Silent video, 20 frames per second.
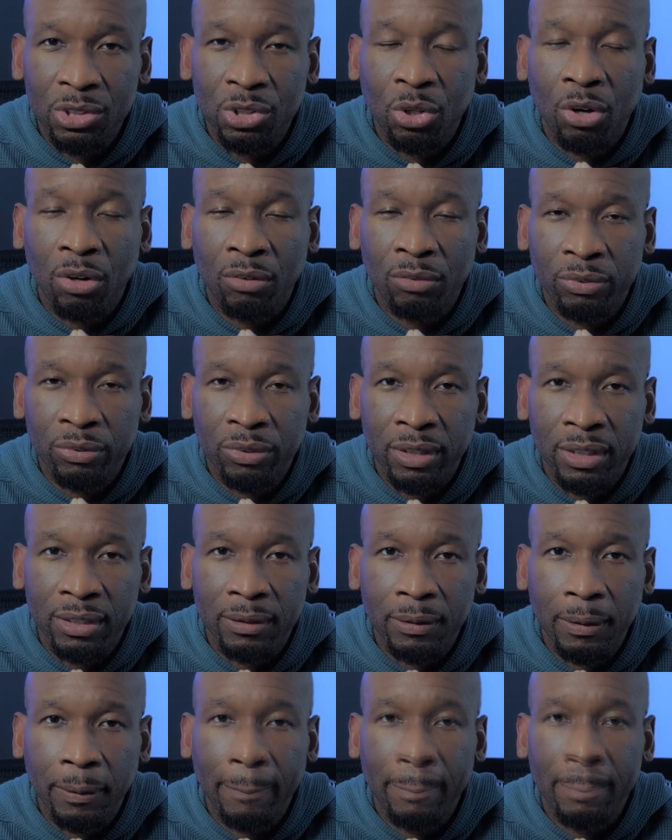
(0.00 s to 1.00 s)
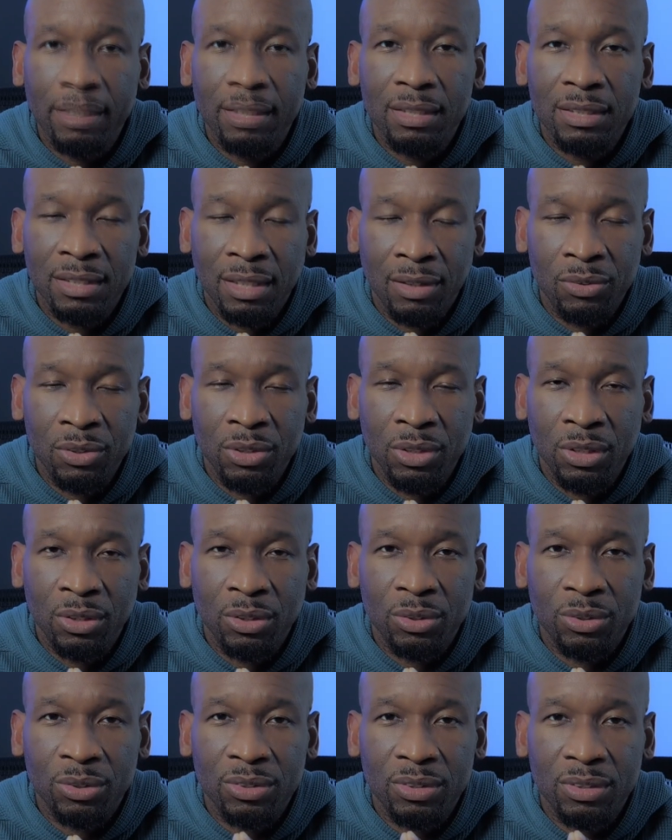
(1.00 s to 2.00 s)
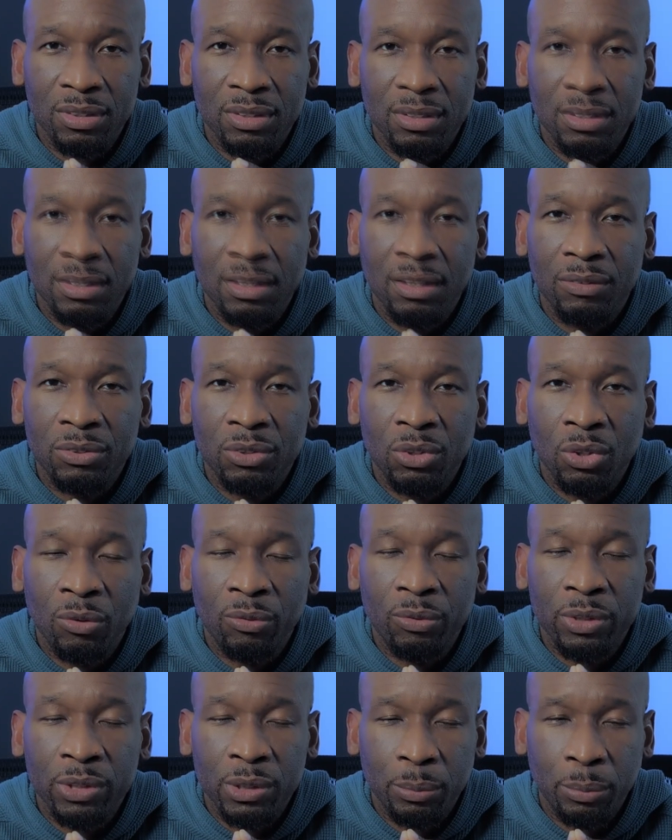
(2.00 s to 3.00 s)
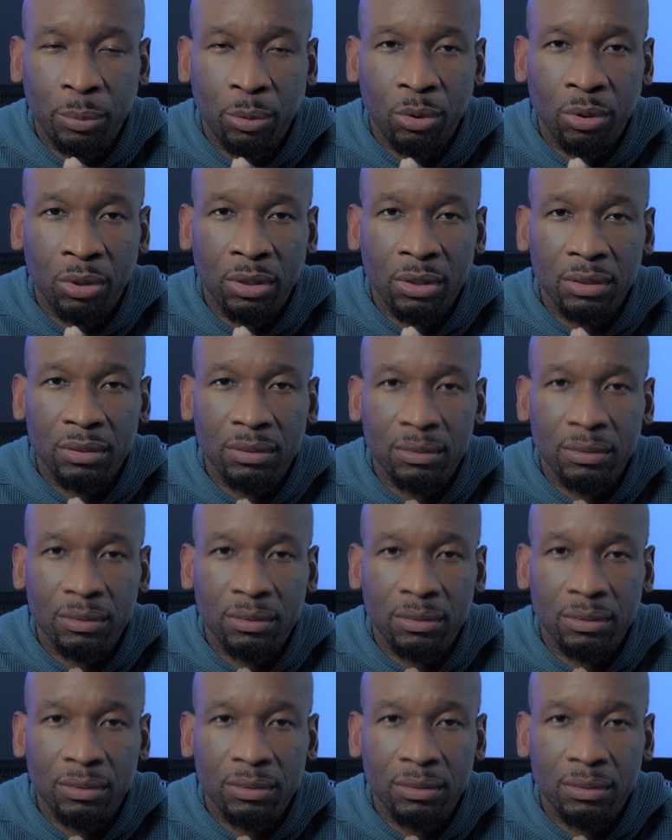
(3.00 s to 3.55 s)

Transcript: is offering 7 years of software support